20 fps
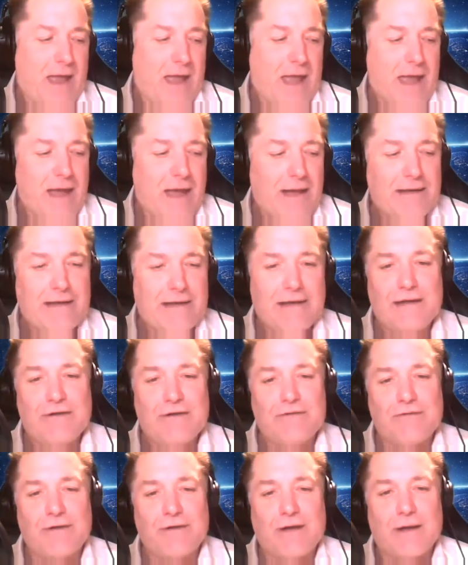and he
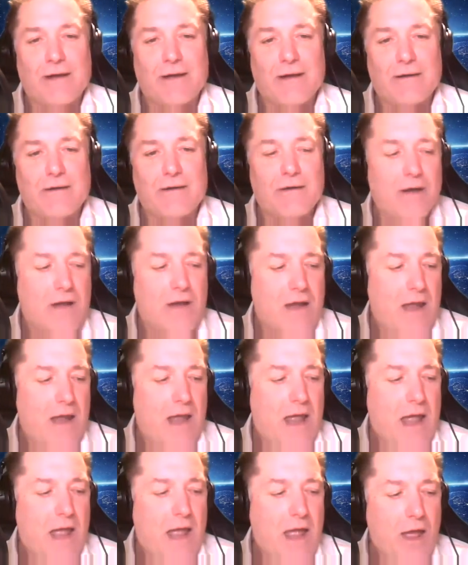said,
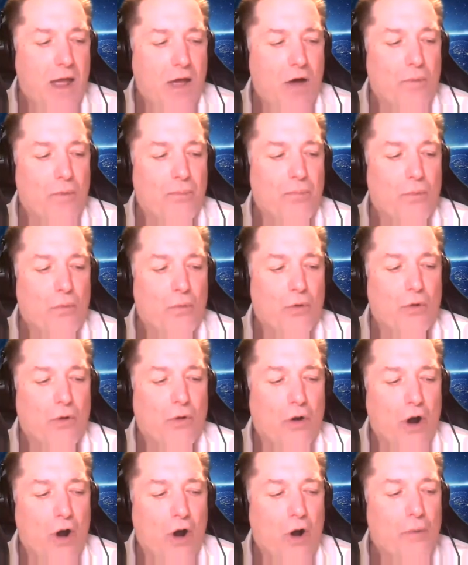"Help will
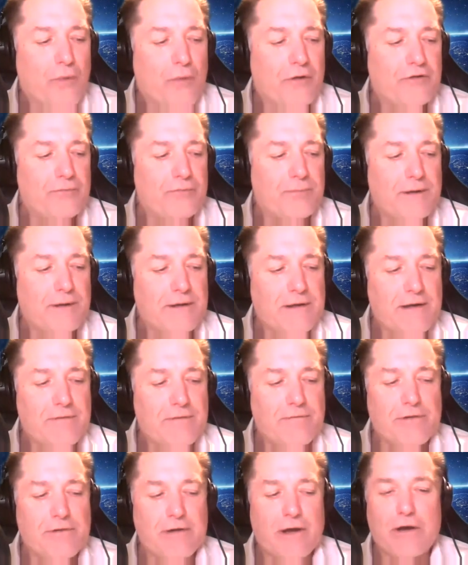always be
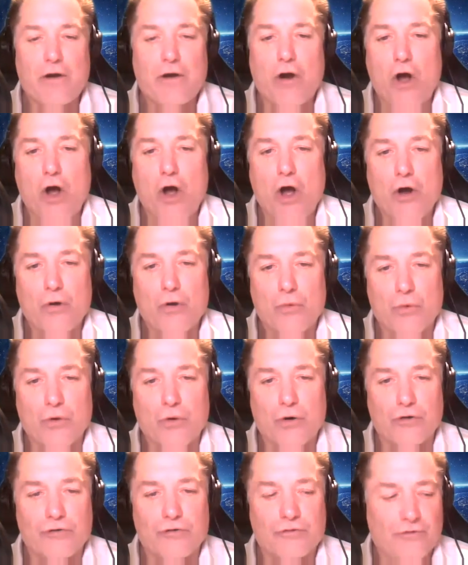given at
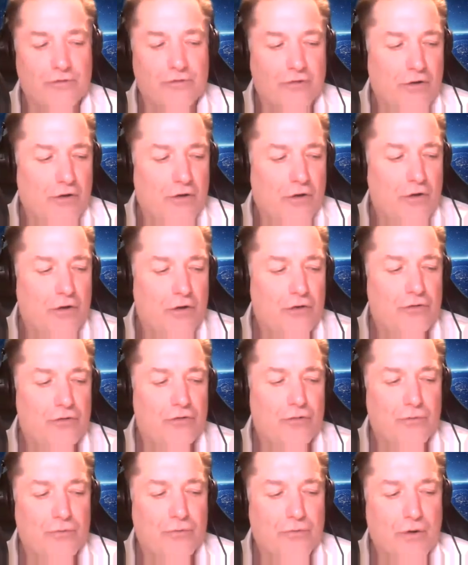Hogwarts
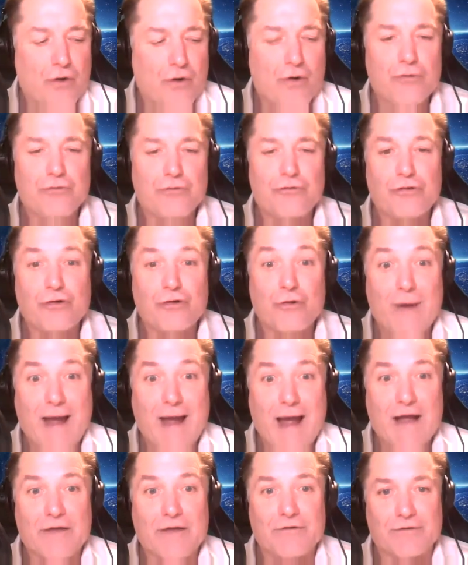to those who
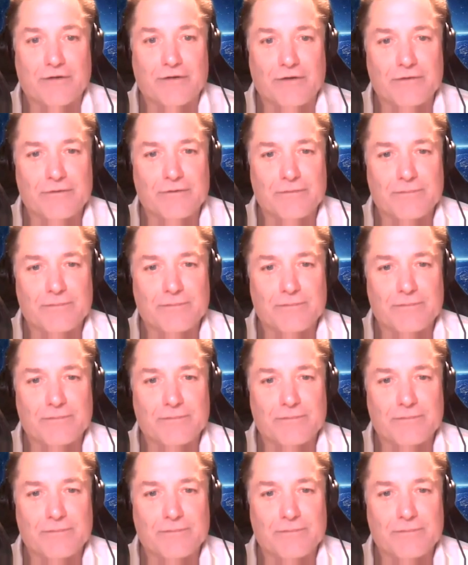ask it."